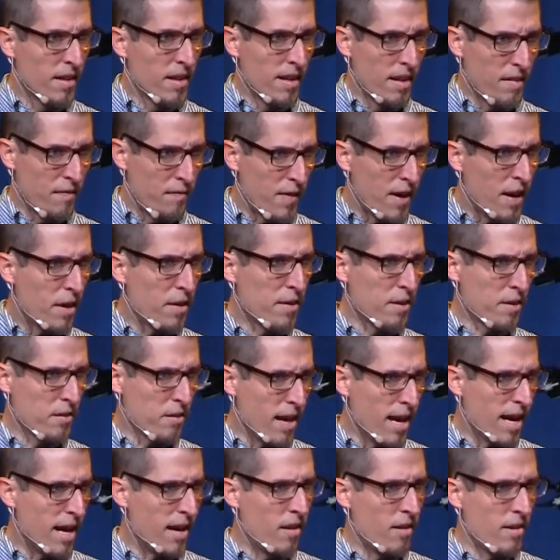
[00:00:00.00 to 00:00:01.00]
and fell to the
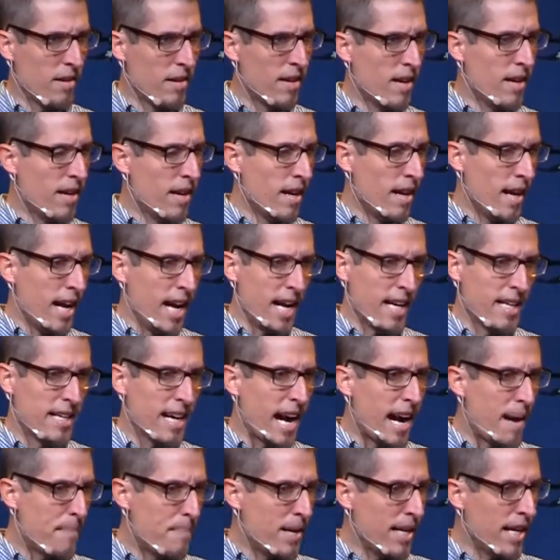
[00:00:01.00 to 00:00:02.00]
ground. And
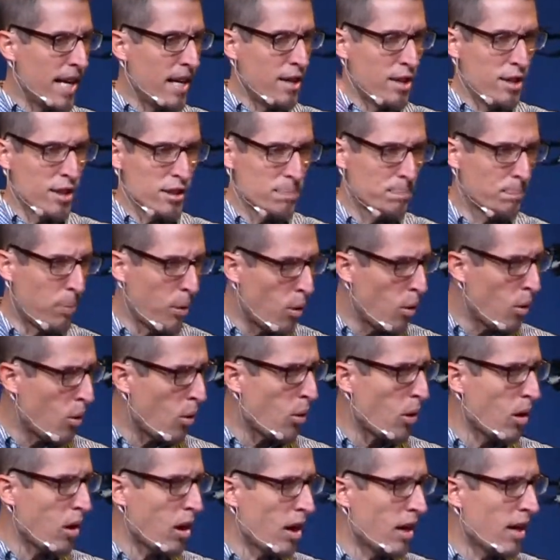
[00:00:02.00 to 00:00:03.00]
God began to just
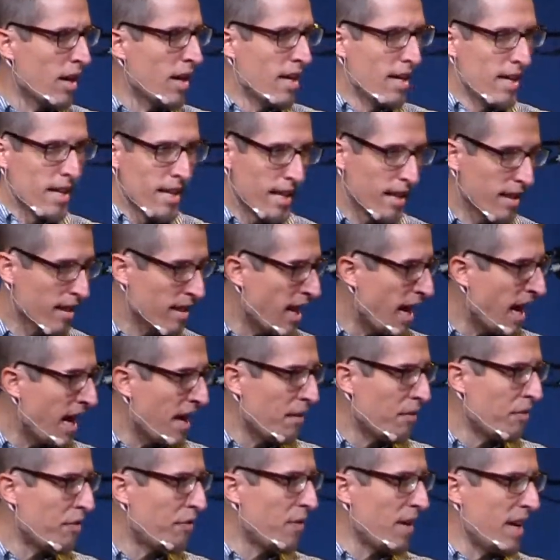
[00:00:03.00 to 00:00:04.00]
pour
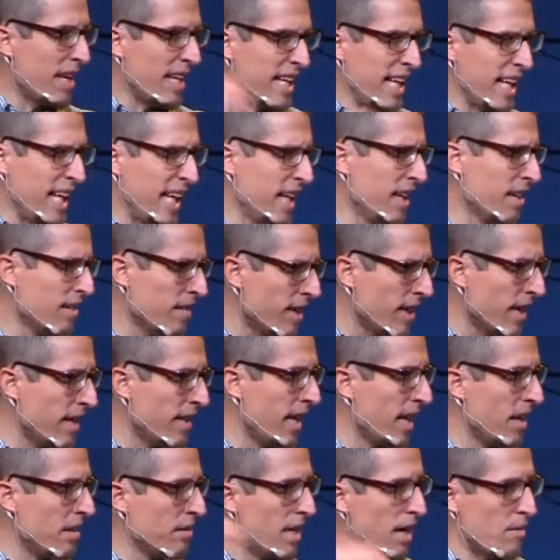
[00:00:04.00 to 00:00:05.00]
life and
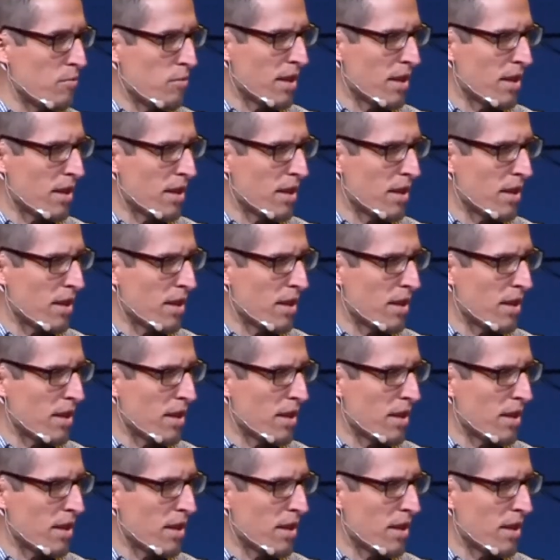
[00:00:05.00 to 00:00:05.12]
healing and,